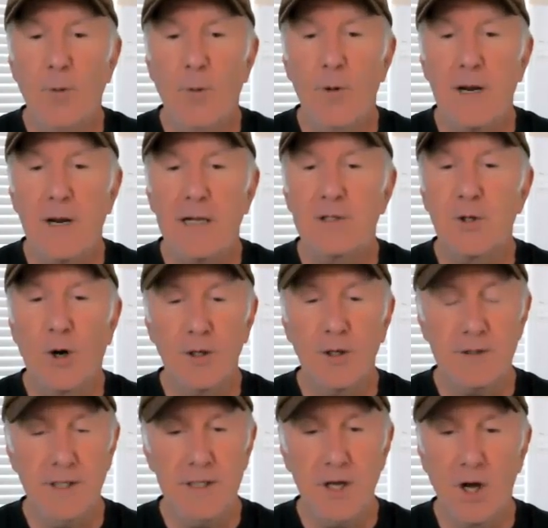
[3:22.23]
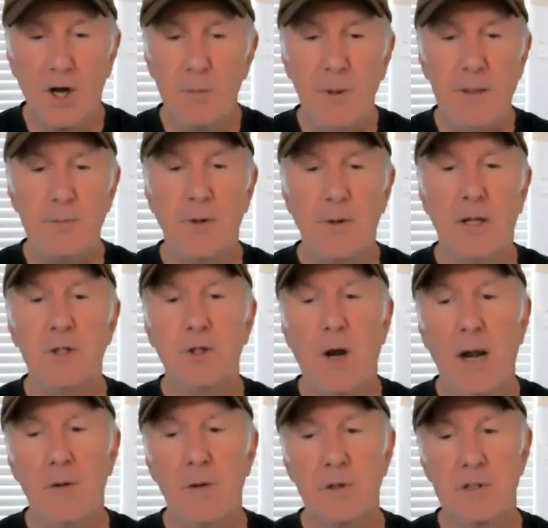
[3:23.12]
When I talk to young people, I
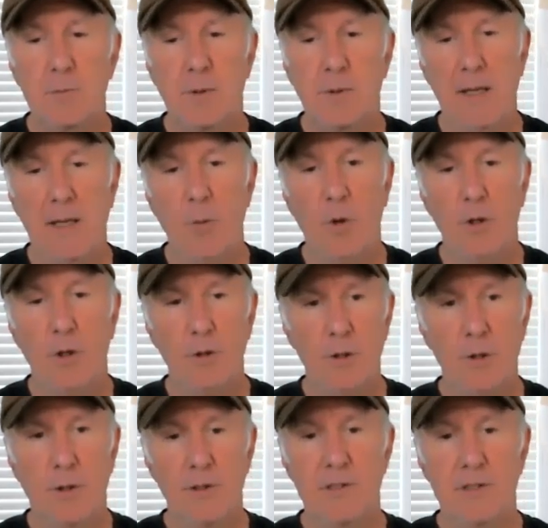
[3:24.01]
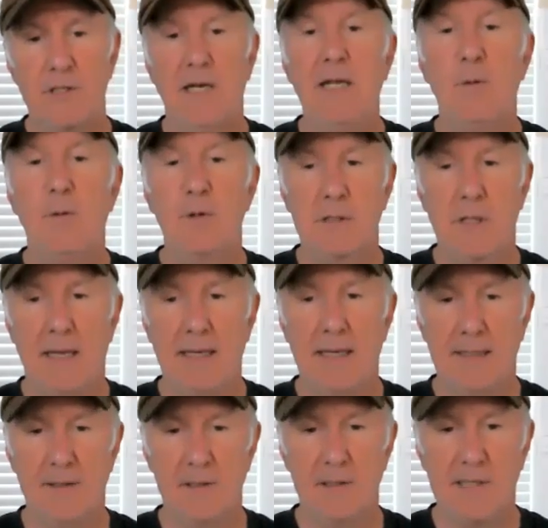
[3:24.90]
try to explain what New York City was
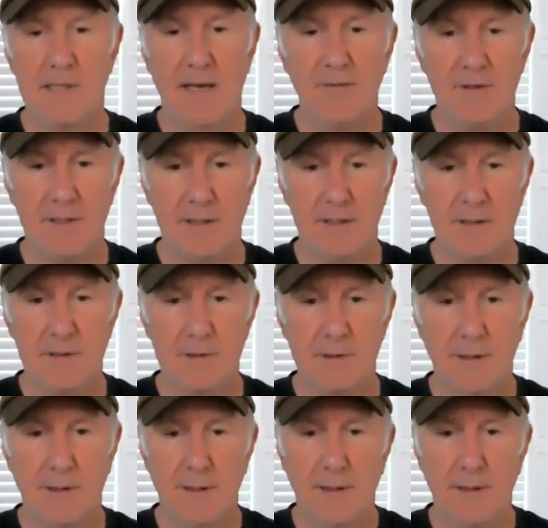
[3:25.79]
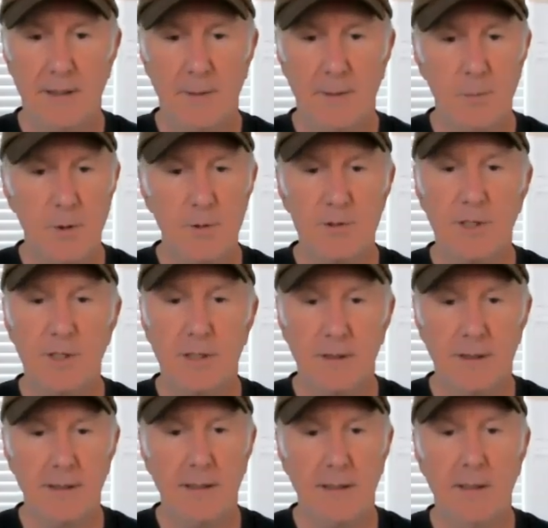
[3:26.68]
like in the 70s.
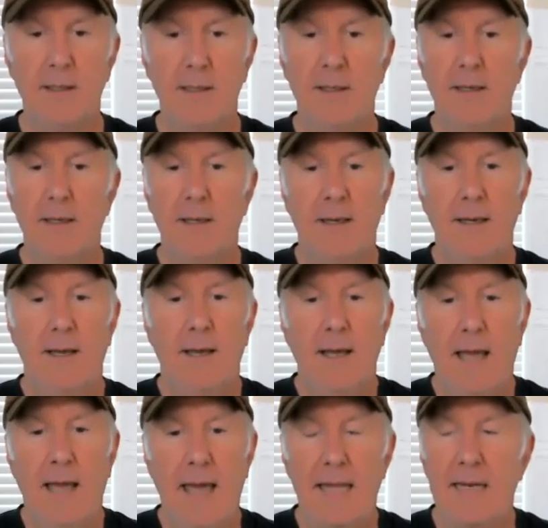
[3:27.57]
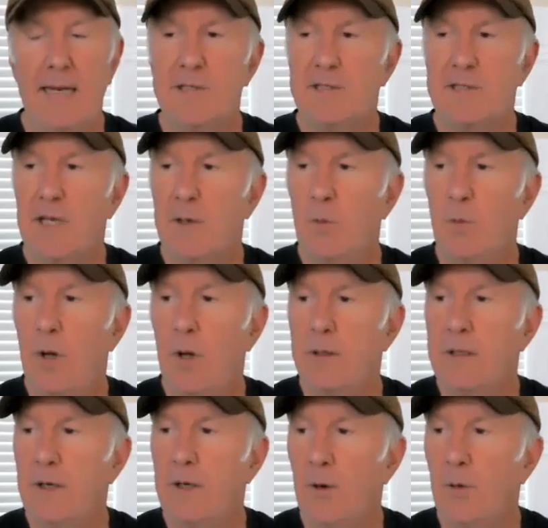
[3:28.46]
Musically. And I said, well,
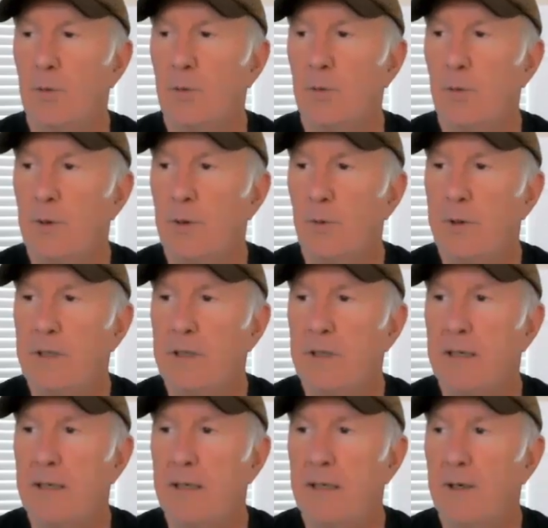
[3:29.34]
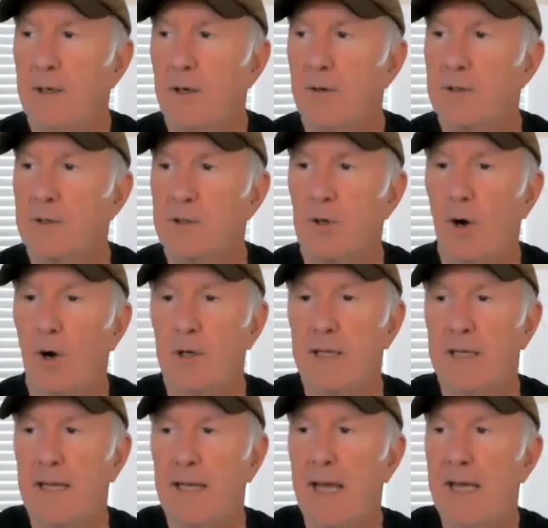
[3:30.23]
we could hear the
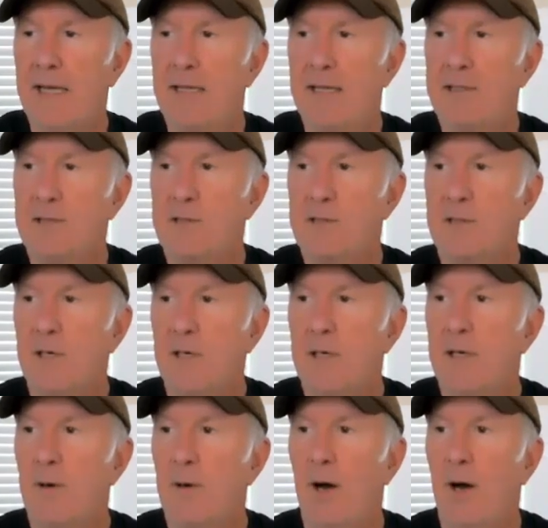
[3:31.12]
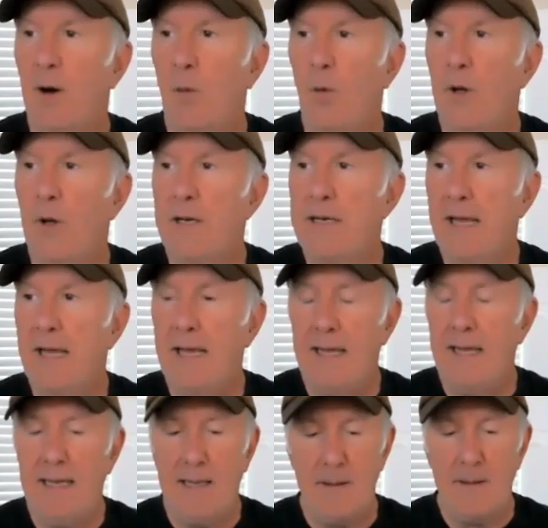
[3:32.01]
Talking Heads one
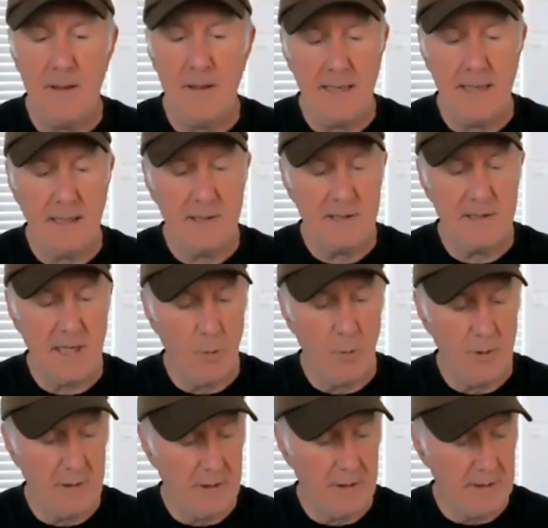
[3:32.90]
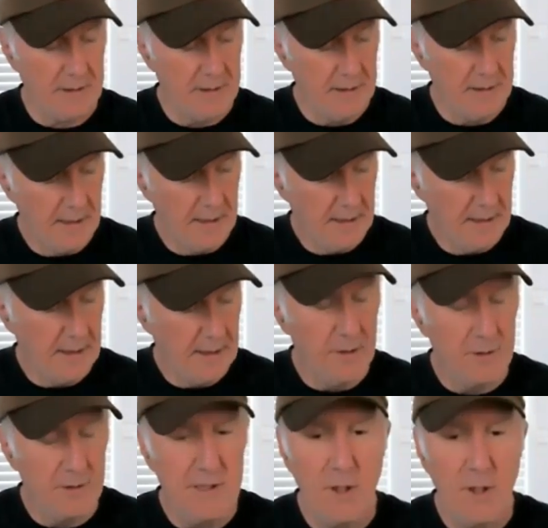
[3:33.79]
day, and then the next day we could
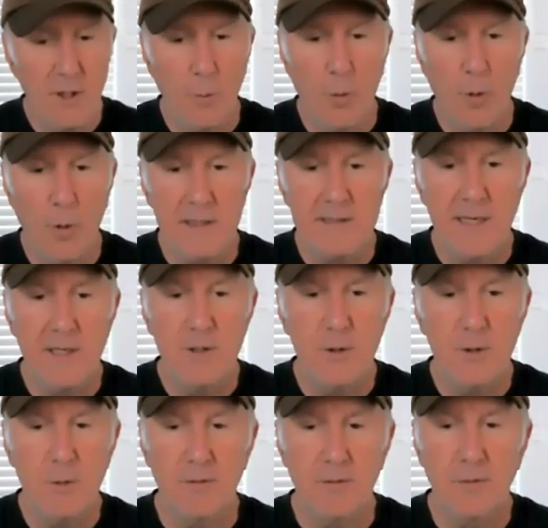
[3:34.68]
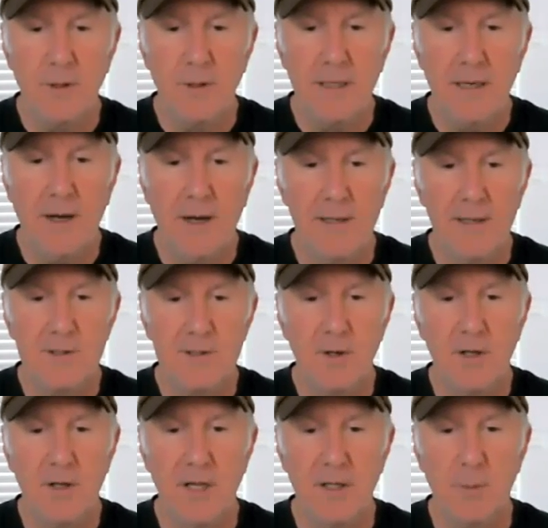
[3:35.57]
hear Tito Puente do a free
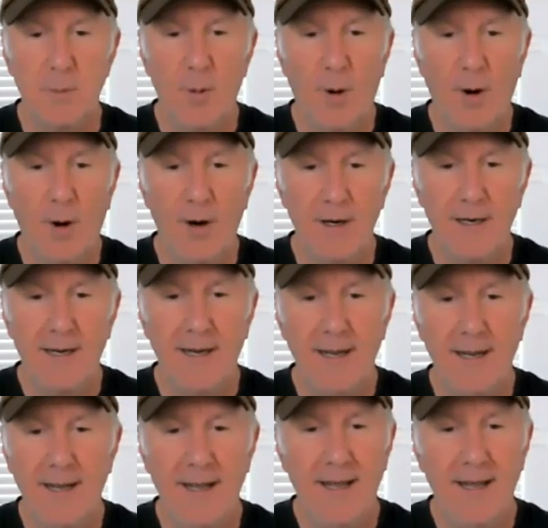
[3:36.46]
concert in the park,